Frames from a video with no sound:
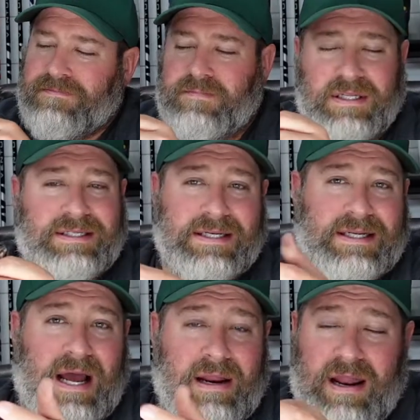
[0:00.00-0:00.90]
the
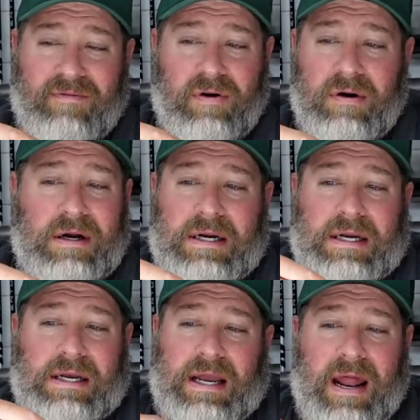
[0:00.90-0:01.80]
60, I never
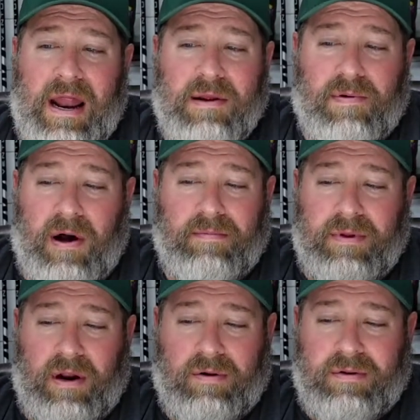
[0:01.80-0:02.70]
had any problem.
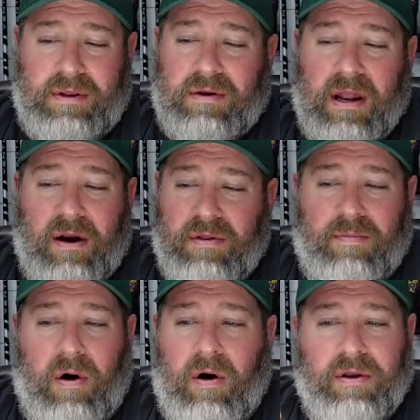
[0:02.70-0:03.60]
You get under the
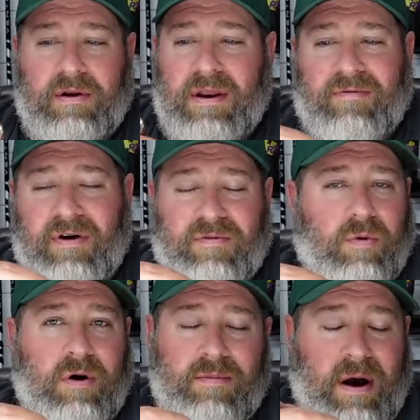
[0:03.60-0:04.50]
ball, you'd never have to
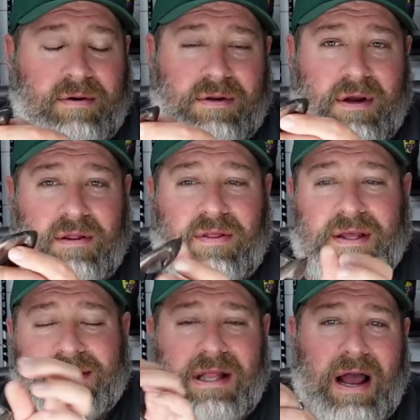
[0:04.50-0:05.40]
worry about the
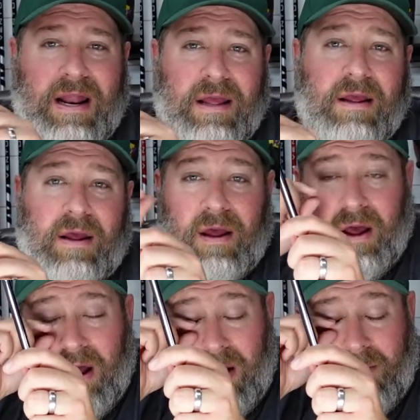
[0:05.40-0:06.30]
thing sliding
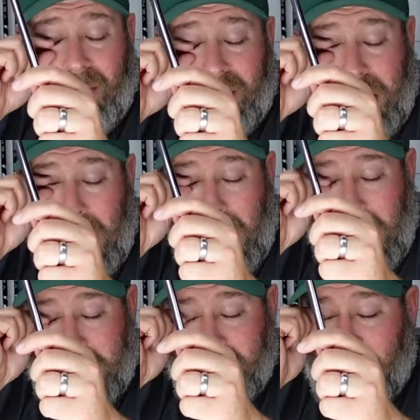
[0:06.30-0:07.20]
or
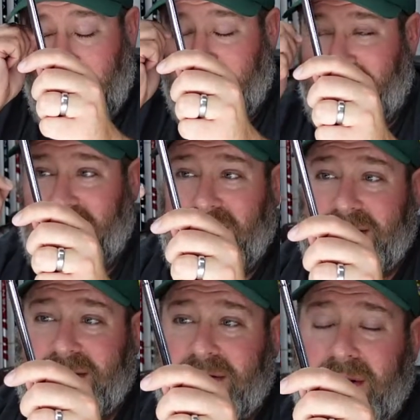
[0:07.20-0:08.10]
hitting it too high in the
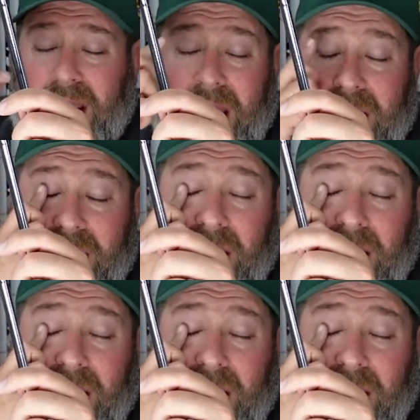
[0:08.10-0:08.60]
face. And